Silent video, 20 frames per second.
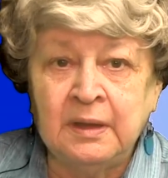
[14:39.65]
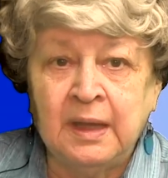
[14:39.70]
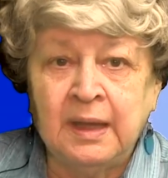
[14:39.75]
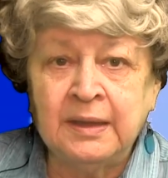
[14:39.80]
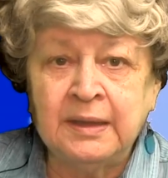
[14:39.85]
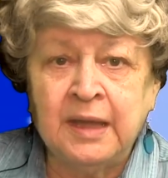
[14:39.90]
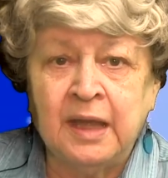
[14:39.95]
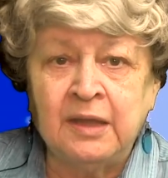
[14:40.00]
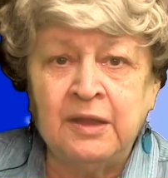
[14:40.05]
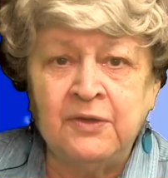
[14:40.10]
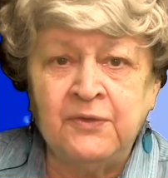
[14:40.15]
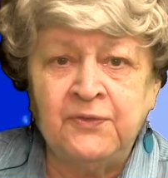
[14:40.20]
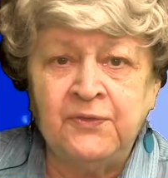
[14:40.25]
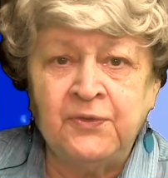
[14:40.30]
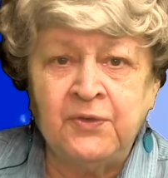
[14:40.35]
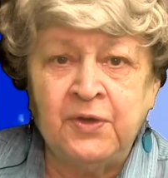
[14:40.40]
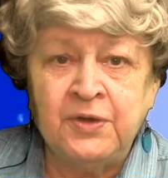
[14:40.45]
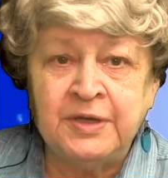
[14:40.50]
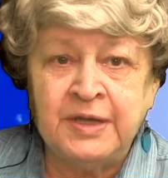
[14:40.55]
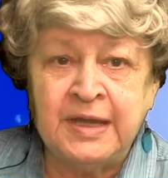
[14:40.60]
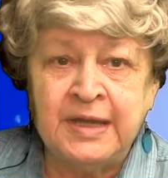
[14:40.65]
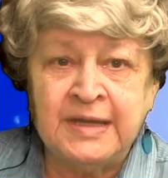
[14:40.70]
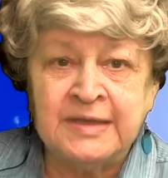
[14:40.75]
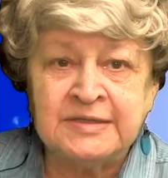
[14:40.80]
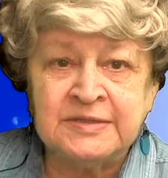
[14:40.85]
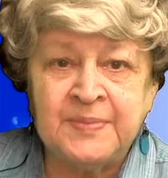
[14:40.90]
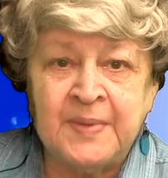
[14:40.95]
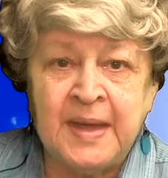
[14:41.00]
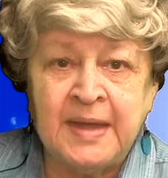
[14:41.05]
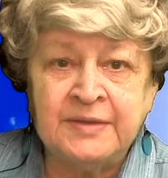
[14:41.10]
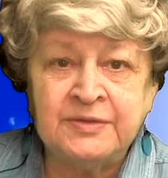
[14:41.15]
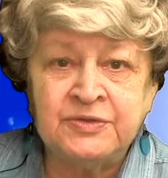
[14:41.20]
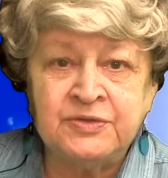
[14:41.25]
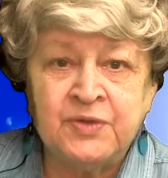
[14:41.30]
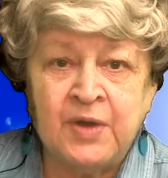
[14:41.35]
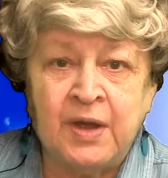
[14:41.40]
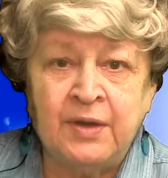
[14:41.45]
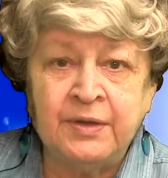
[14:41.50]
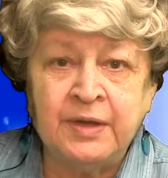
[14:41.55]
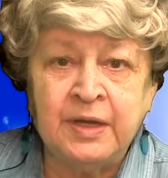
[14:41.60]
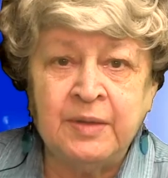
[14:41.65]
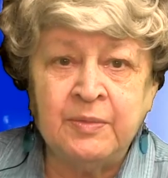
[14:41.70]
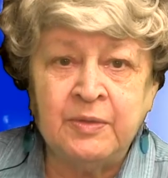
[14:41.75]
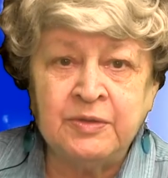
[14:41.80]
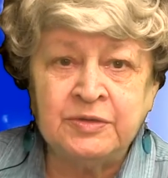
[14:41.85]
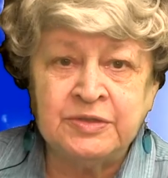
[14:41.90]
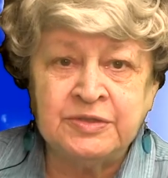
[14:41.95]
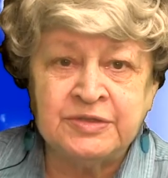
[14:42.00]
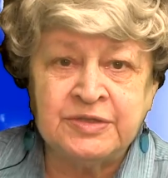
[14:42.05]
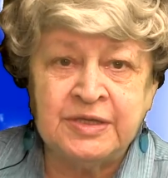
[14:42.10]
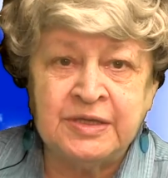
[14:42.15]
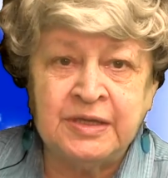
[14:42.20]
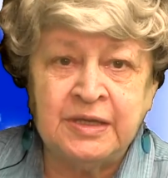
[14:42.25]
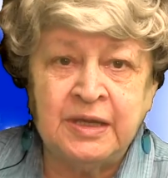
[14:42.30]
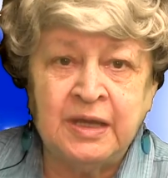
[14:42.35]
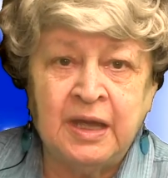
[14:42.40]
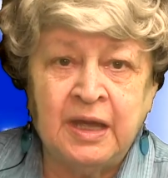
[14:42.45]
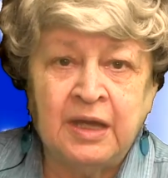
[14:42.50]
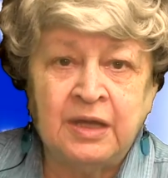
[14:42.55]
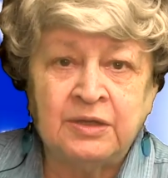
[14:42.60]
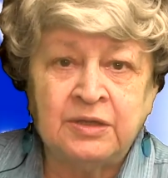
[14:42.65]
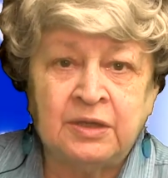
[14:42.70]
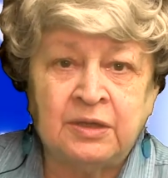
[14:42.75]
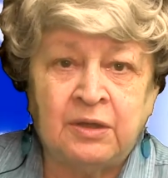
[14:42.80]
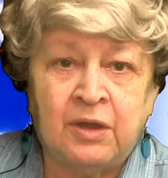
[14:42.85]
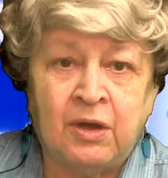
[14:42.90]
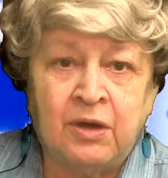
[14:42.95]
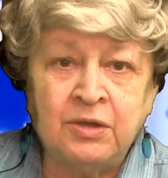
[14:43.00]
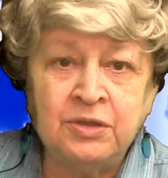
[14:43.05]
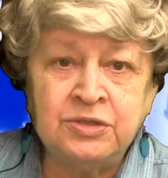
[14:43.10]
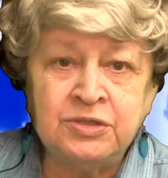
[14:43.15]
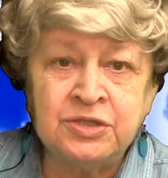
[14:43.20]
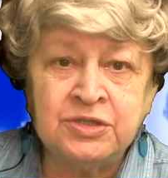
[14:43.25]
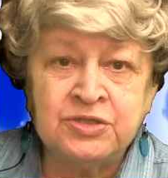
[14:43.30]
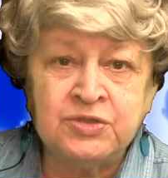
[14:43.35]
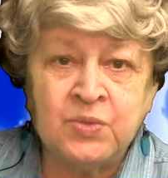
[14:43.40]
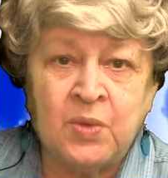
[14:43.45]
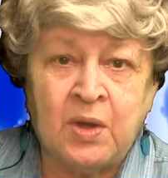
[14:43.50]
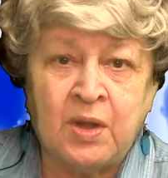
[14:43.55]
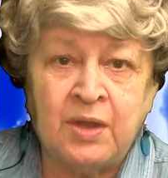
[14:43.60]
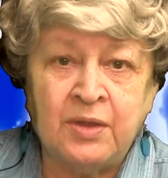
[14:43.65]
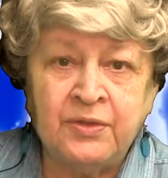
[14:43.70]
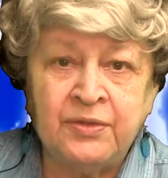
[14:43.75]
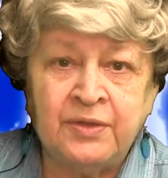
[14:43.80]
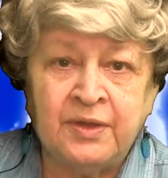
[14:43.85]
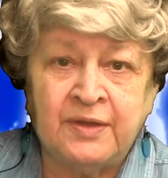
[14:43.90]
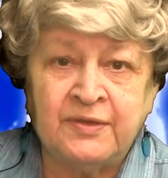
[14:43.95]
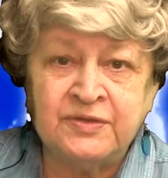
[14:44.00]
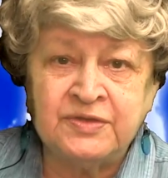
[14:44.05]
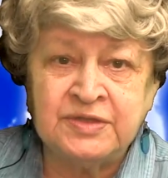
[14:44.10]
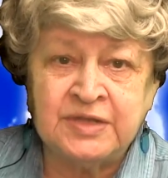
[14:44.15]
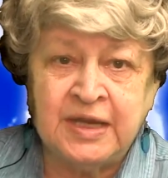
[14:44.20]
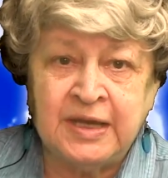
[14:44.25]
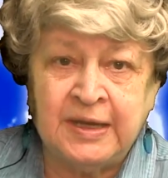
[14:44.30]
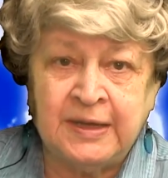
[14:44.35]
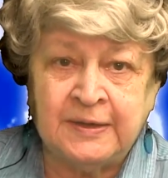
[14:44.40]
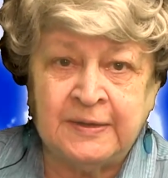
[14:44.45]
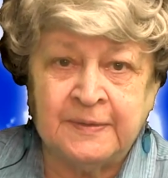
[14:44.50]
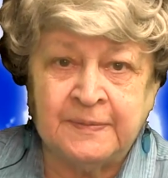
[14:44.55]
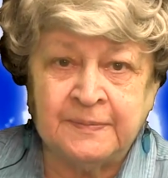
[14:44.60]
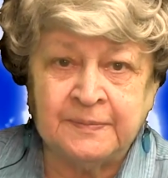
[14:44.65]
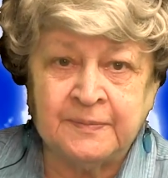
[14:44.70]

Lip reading: California expands drought emergency to large swath of state.